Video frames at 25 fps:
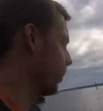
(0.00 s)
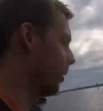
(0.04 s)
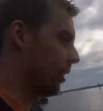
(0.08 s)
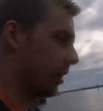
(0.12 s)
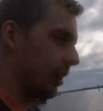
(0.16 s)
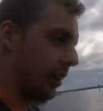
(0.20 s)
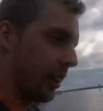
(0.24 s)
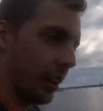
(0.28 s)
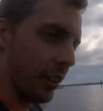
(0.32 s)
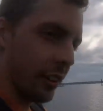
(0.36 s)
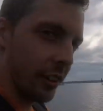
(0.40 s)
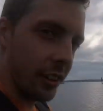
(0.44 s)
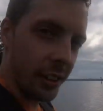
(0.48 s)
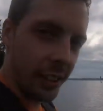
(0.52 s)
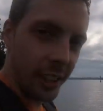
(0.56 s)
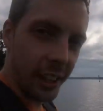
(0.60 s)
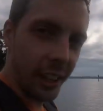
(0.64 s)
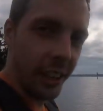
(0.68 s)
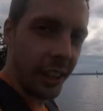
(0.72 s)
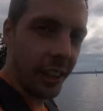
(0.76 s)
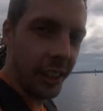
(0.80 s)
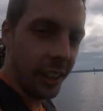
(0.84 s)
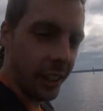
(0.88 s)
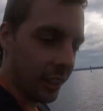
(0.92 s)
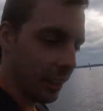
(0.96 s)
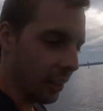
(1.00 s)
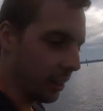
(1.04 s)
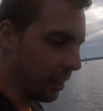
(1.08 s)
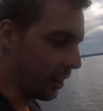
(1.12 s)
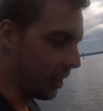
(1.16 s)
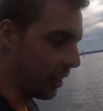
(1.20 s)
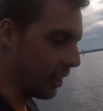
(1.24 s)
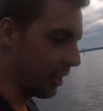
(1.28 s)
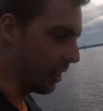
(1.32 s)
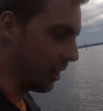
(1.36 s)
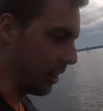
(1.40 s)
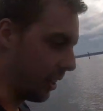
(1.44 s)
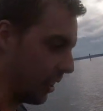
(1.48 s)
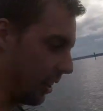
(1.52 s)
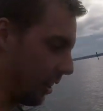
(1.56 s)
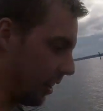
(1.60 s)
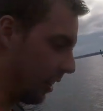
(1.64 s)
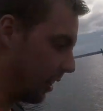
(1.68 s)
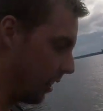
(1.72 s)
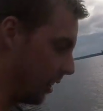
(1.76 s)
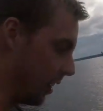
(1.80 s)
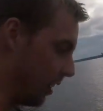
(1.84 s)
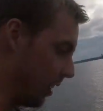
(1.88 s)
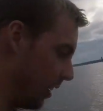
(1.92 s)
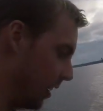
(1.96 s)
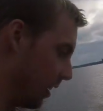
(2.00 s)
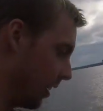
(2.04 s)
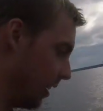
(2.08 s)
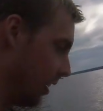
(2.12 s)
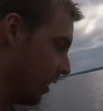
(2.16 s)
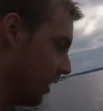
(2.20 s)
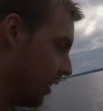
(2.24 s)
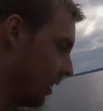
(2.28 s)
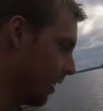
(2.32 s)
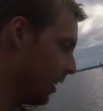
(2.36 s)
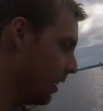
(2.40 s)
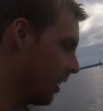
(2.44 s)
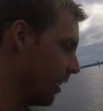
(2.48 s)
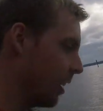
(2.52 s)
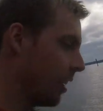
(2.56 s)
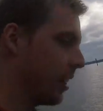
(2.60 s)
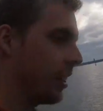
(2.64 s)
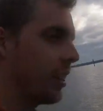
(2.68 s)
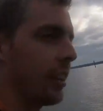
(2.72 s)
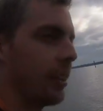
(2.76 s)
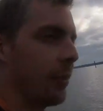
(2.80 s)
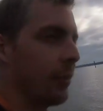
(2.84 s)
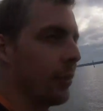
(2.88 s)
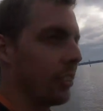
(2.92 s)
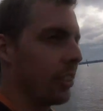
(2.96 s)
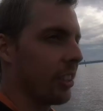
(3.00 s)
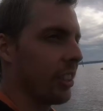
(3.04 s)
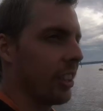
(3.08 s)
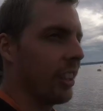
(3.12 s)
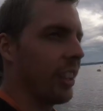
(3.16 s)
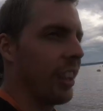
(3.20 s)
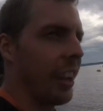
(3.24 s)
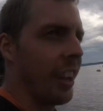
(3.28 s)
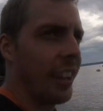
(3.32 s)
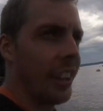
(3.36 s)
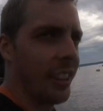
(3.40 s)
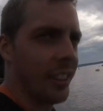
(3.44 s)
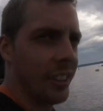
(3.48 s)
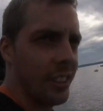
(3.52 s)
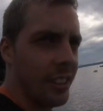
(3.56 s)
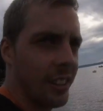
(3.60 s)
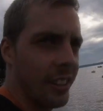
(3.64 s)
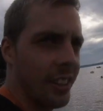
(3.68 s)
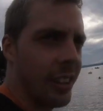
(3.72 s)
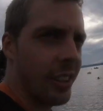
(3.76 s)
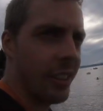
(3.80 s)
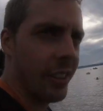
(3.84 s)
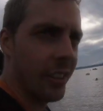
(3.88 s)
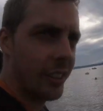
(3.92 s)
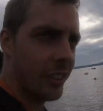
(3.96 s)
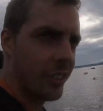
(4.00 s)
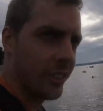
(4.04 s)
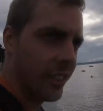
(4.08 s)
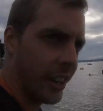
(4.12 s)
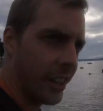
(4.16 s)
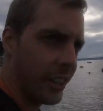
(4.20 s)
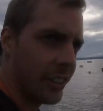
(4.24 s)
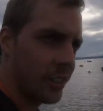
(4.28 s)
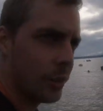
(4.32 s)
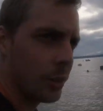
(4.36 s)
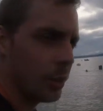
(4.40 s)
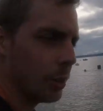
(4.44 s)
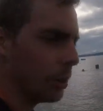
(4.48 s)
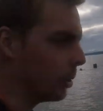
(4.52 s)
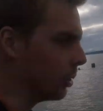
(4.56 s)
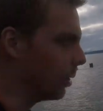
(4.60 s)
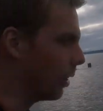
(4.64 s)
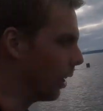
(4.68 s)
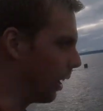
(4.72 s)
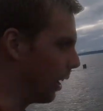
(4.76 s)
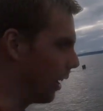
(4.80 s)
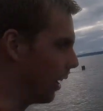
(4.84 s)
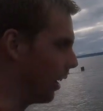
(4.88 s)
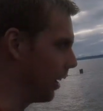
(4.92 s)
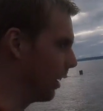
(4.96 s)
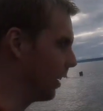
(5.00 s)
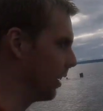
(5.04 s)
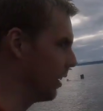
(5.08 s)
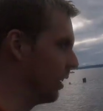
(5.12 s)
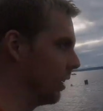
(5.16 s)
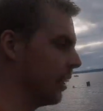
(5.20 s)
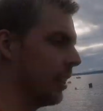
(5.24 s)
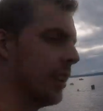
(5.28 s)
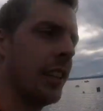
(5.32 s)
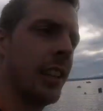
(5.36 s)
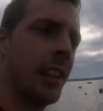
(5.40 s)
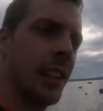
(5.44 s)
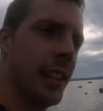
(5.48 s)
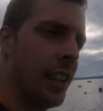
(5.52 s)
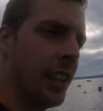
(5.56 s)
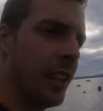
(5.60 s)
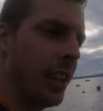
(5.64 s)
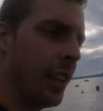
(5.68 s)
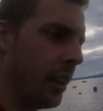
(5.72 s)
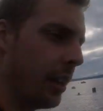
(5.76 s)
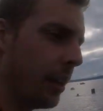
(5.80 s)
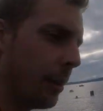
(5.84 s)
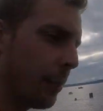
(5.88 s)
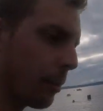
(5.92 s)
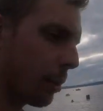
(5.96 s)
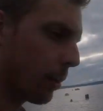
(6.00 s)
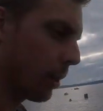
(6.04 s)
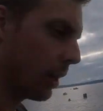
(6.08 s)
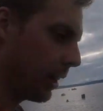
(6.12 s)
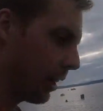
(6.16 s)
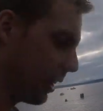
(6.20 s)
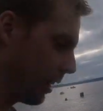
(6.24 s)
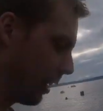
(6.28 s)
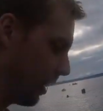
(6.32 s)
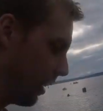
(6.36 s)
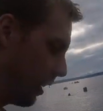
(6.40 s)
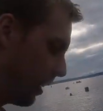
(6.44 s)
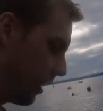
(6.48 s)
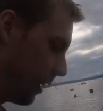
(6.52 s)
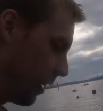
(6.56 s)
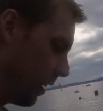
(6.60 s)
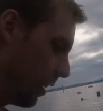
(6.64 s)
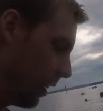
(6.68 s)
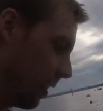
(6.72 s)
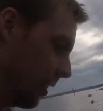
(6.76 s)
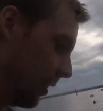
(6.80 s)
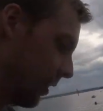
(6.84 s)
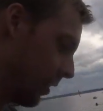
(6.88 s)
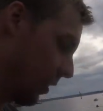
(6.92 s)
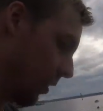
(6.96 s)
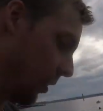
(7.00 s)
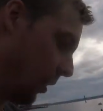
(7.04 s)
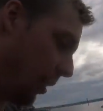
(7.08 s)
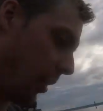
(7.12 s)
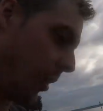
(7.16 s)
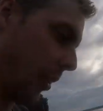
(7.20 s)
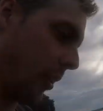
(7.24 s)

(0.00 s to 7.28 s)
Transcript: it together kind of good. I'm just gonna take it slow and try to rake it in, so